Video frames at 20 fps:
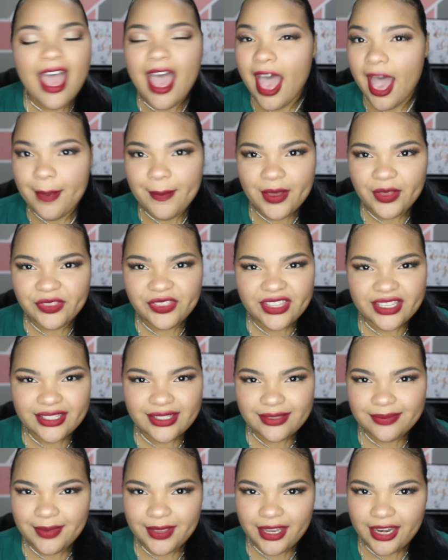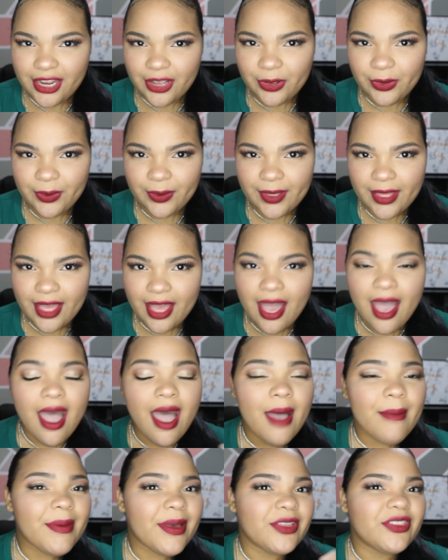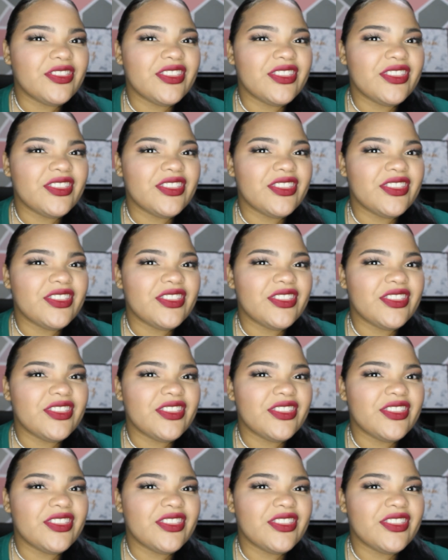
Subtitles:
about this video, about